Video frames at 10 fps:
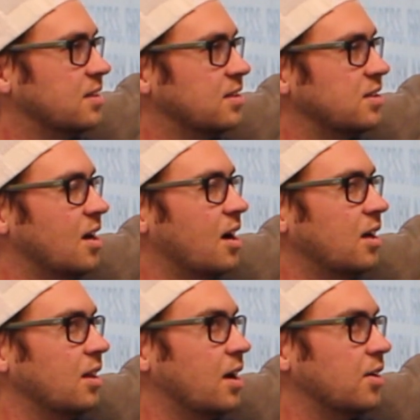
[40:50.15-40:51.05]
There's
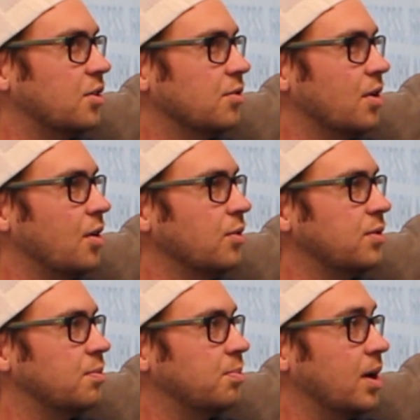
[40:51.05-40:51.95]
not a lot of
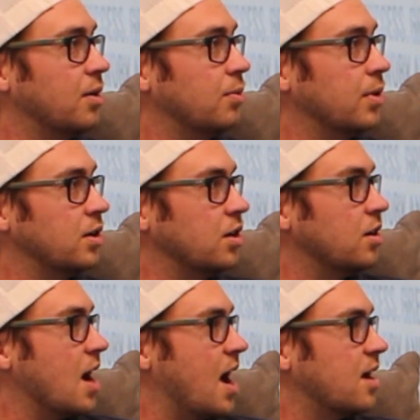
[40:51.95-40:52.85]
growth, but where
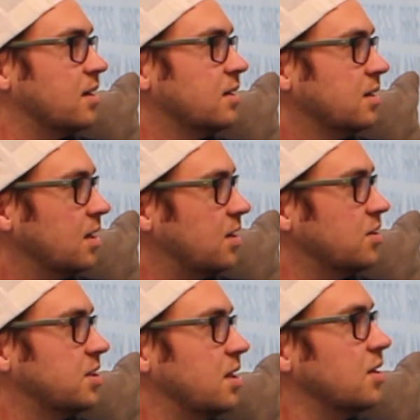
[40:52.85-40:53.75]
you're at, like
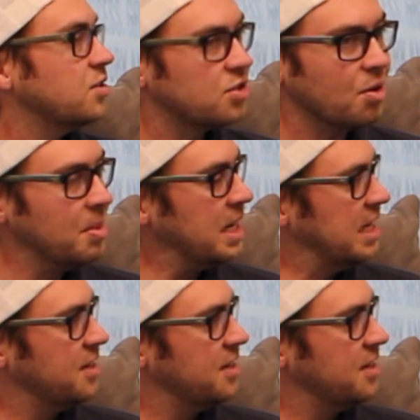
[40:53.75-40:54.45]
you're saying, there's so many